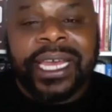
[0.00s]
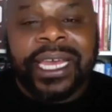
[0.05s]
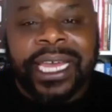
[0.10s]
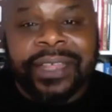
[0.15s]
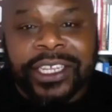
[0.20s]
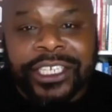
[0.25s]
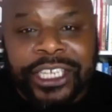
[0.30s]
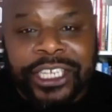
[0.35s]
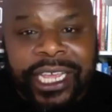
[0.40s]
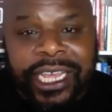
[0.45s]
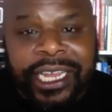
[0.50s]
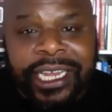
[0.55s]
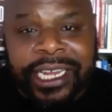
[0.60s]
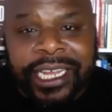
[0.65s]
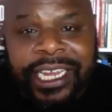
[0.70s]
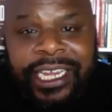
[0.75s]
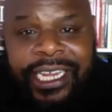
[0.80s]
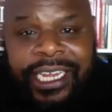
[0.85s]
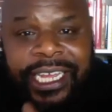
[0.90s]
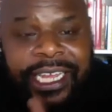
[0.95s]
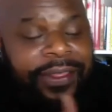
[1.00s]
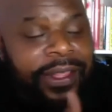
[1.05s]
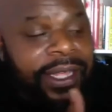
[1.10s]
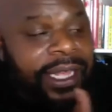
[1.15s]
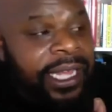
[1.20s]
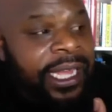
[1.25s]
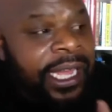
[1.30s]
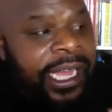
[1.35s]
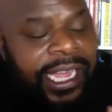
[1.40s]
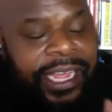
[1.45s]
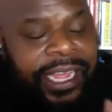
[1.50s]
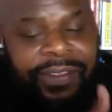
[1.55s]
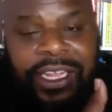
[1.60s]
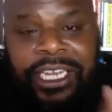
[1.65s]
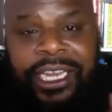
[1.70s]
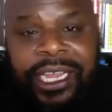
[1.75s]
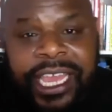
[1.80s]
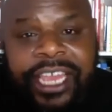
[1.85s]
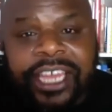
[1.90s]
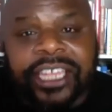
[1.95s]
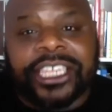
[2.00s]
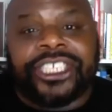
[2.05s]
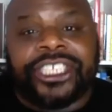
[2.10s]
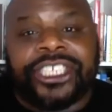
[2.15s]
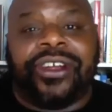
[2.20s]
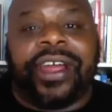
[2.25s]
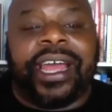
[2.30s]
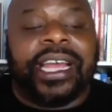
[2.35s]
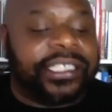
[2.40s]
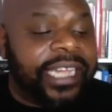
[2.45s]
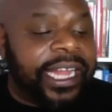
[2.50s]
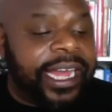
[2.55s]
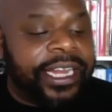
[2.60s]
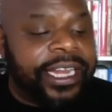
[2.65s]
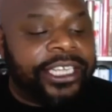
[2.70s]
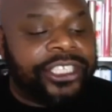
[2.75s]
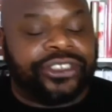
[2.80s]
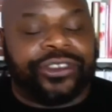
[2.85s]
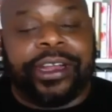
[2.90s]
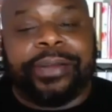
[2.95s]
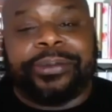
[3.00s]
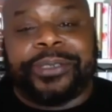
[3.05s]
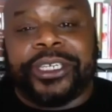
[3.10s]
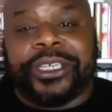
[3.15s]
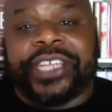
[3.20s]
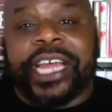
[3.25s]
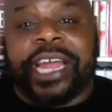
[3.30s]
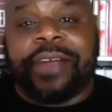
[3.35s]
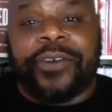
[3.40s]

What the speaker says: in the English translated scriptures,